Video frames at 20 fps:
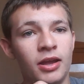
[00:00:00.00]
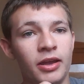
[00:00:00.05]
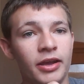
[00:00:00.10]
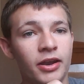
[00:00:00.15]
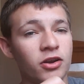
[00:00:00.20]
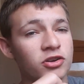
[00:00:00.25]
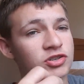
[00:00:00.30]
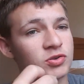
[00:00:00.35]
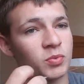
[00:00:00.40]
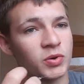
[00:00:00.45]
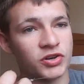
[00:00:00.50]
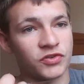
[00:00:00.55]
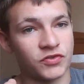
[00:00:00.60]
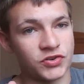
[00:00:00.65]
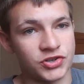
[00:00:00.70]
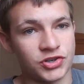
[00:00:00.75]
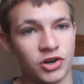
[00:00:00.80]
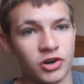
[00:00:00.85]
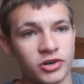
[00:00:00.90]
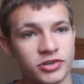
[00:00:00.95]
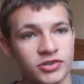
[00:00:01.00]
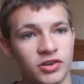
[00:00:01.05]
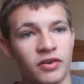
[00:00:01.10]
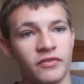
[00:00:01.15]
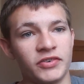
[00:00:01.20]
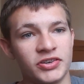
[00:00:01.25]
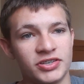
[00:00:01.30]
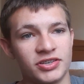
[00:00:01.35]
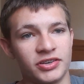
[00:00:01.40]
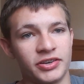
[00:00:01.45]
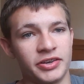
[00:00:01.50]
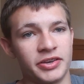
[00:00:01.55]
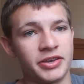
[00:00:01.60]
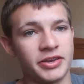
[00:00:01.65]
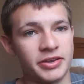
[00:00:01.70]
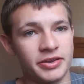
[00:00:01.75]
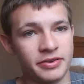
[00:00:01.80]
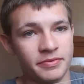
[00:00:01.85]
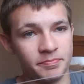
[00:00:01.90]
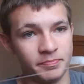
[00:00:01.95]
It also works for sharks, obviously,
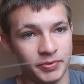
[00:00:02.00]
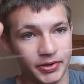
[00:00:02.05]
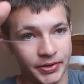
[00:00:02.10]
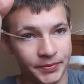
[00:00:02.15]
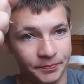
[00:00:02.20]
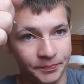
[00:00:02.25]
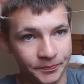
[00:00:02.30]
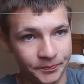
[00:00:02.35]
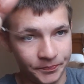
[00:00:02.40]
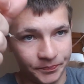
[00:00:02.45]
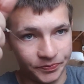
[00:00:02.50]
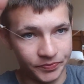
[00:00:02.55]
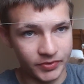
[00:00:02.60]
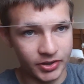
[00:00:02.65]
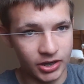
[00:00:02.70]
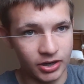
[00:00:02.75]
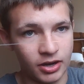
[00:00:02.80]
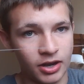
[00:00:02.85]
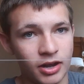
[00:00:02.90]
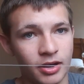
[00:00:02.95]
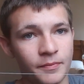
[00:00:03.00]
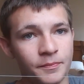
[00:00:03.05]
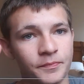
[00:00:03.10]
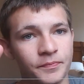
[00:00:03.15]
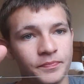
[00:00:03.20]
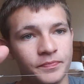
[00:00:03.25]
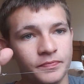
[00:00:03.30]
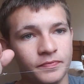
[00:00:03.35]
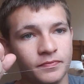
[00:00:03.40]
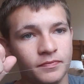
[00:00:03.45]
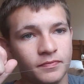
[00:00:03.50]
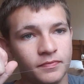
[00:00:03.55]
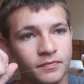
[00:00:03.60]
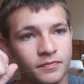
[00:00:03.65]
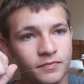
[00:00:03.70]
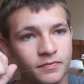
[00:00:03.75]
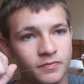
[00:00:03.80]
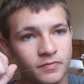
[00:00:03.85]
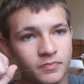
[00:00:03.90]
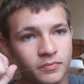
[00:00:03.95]
but um,
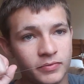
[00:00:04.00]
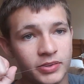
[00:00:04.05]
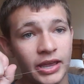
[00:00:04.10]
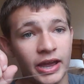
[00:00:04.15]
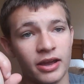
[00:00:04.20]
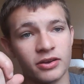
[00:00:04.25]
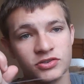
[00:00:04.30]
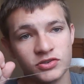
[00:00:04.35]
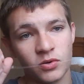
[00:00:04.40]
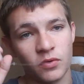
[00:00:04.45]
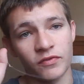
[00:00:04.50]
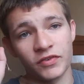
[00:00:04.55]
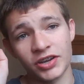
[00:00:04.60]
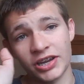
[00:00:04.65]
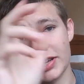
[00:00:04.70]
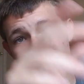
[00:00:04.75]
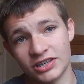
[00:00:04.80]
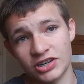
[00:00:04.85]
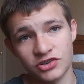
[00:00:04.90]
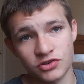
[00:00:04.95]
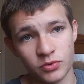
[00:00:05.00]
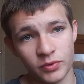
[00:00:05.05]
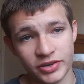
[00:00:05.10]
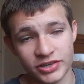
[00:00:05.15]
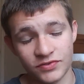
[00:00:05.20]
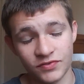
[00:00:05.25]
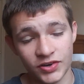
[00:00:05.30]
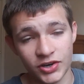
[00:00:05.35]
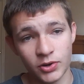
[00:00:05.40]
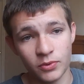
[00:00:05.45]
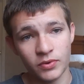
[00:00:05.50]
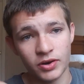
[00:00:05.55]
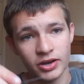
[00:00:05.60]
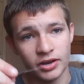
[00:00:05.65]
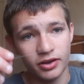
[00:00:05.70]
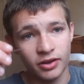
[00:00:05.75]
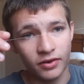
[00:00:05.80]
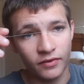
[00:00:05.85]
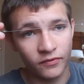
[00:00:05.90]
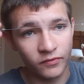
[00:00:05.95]
yeah, so hopefully you guys enjoyed this video.
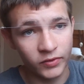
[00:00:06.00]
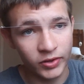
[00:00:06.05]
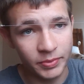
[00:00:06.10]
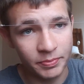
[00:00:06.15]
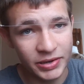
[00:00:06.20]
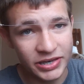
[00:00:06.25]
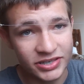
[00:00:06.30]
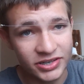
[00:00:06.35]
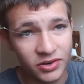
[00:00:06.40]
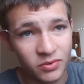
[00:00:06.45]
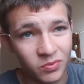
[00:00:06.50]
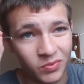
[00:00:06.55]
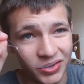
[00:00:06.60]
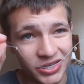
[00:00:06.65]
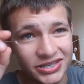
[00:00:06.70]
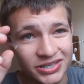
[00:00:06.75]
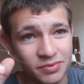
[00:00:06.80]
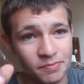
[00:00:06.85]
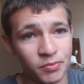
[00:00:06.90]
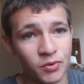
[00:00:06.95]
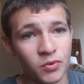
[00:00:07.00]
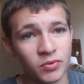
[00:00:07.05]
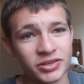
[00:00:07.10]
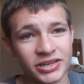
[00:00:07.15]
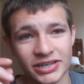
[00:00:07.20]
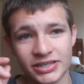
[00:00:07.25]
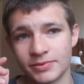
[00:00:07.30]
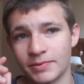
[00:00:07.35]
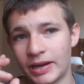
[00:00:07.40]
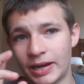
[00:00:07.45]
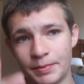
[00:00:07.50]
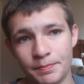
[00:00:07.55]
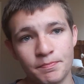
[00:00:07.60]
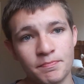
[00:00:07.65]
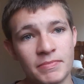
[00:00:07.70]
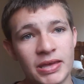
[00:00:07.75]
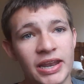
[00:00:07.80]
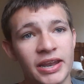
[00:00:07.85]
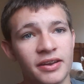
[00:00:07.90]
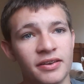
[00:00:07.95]
Really basic, really simple, takes about a
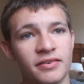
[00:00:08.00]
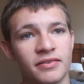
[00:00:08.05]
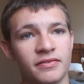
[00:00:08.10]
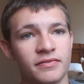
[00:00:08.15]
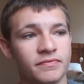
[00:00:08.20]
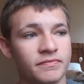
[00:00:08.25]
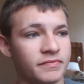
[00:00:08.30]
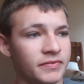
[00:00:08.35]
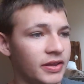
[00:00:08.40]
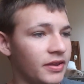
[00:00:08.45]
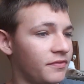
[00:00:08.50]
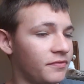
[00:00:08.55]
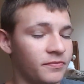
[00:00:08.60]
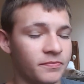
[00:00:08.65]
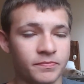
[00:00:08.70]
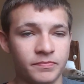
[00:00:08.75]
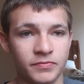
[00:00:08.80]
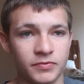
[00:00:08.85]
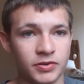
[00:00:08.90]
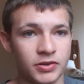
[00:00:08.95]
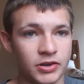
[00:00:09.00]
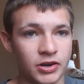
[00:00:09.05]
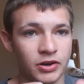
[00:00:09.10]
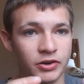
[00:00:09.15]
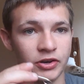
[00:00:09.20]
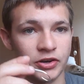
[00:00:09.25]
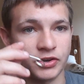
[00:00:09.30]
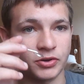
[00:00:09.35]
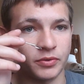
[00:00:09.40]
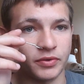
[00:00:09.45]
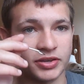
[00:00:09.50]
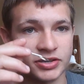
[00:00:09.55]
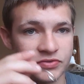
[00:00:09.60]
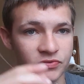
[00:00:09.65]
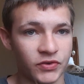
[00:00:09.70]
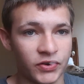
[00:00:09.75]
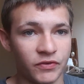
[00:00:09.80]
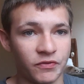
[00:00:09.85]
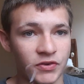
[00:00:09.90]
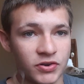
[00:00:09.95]
minute if you know you're doing this
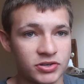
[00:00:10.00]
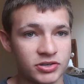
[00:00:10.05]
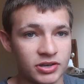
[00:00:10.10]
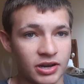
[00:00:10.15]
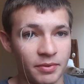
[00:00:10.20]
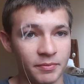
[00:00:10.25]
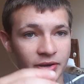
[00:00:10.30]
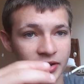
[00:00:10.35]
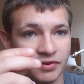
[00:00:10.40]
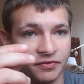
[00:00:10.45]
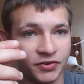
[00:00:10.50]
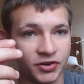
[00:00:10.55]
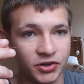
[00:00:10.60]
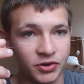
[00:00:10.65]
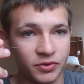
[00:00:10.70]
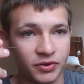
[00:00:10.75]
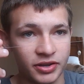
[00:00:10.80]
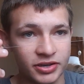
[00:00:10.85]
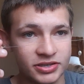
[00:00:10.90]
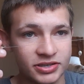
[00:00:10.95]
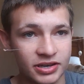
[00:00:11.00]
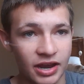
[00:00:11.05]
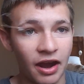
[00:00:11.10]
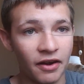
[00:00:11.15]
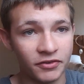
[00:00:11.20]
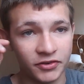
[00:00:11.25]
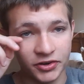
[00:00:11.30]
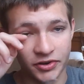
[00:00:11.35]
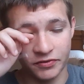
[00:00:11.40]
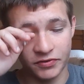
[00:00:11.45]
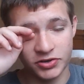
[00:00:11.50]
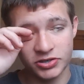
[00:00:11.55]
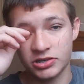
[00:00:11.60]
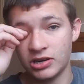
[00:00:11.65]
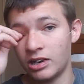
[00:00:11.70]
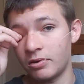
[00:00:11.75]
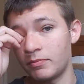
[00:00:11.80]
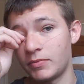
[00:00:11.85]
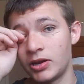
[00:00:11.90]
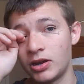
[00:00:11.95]
for your first I mean if you're doing this after your first
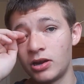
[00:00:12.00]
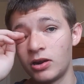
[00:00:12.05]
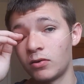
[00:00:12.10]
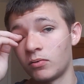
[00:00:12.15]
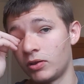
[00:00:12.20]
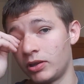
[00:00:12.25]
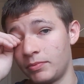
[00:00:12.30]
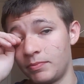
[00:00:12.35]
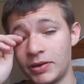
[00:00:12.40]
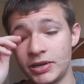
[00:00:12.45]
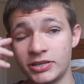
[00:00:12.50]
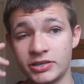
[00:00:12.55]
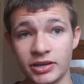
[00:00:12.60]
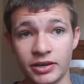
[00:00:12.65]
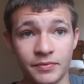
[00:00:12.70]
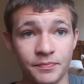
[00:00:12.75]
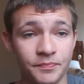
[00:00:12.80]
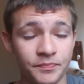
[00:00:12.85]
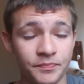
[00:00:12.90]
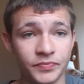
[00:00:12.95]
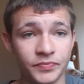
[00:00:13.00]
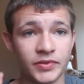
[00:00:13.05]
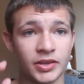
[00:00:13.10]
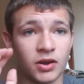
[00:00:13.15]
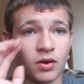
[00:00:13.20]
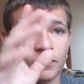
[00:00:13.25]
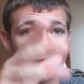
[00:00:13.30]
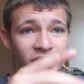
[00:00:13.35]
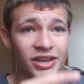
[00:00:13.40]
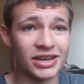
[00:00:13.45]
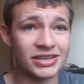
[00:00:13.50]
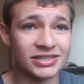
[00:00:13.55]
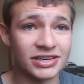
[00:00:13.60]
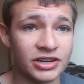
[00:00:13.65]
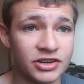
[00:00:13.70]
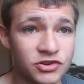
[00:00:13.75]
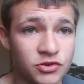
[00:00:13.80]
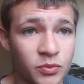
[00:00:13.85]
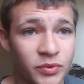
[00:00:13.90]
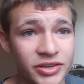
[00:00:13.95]
time, really basic. Hope you guys did
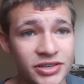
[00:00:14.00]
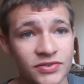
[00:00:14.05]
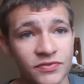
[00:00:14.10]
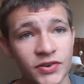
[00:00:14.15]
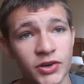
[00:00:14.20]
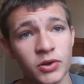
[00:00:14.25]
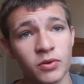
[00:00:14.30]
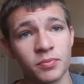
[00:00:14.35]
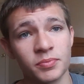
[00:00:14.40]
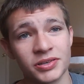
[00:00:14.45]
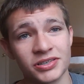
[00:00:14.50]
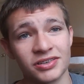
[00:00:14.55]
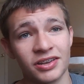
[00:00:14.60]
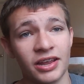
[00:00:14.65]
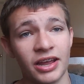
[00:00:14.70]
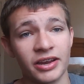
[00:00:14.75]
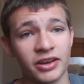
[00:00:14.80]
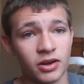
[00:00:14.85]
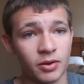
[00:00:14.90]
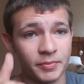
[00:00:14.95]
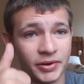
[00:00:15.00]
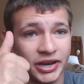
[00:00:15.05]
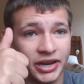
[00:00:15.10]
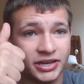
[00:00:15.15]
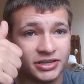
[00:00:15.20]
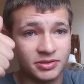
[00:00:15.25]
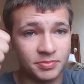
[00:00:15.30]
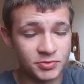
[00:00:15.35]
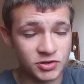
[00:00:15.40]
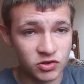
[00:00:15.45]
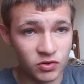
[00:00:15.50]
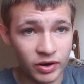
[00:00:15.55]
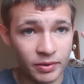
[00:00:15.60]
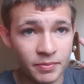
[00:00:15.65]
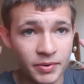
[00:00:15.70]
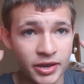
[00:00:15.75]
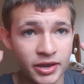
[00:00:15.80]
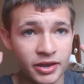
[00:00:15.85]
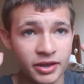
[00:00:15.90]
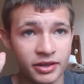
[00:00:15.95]
enjoy this video. Please like, comment, and subscribe.
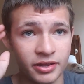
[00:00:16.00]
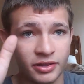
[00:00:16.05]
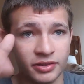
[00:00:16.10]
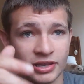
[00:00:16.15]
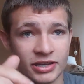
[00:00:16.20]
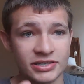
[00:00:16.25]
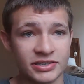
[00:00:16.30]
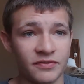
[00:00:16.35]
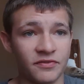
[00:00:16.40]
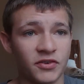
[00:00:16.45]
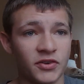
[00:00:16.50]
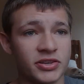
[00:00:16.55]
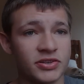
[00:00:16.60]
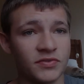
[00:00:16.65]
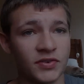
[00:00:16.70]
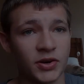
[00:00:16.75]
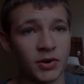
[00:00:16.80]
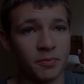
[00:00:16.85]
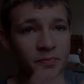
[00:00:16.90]
That's it for this video.